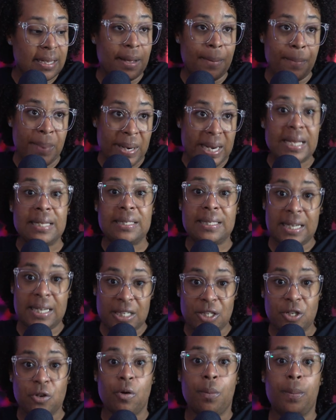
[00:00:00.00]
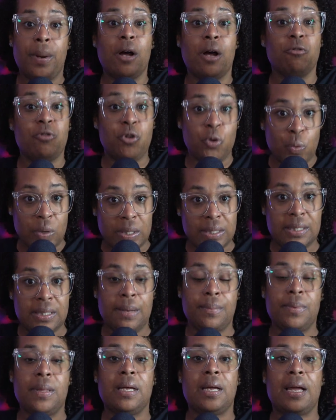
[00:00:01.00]
intentional about doing
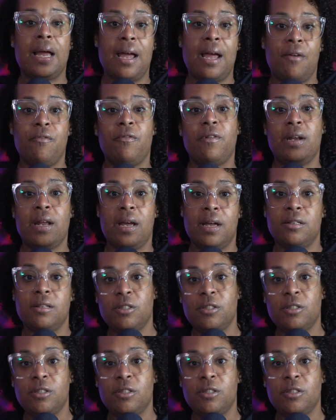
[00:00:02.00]
something every day.